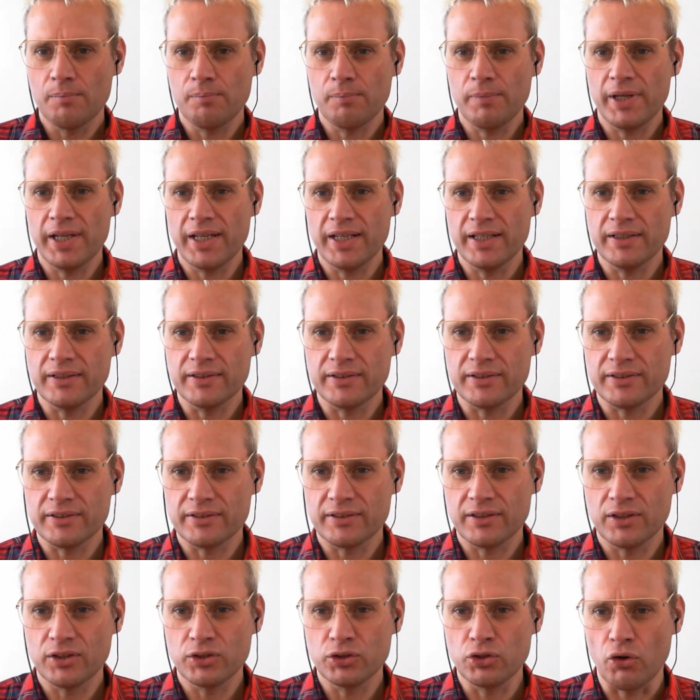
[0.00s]

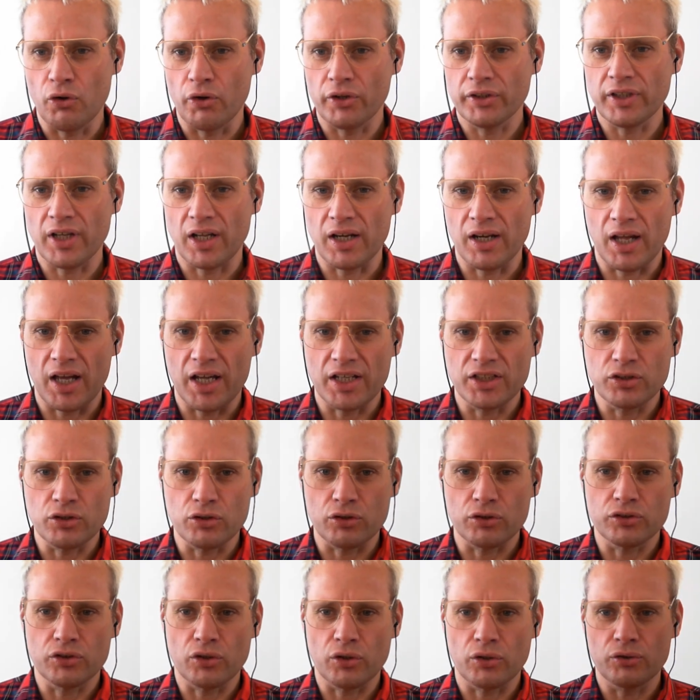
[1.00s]
Means you're an ally,
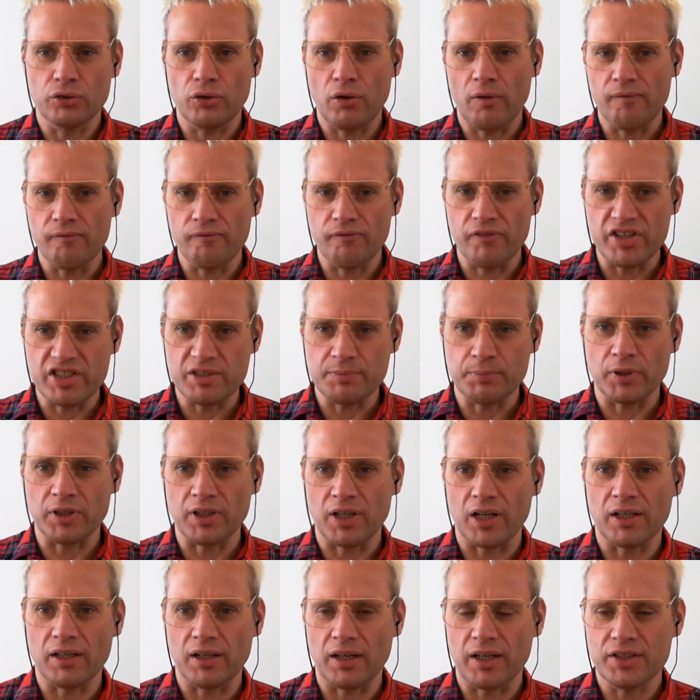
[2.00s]
you're doing visible
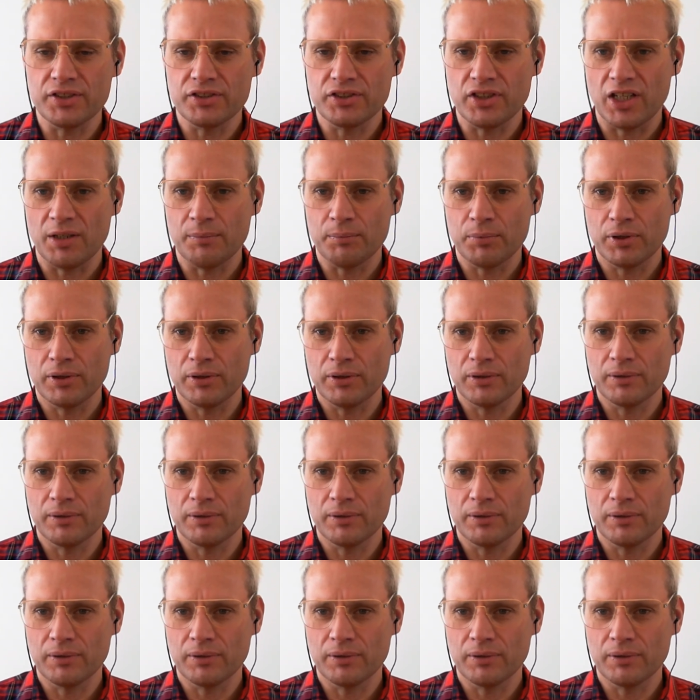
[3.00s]
allyship.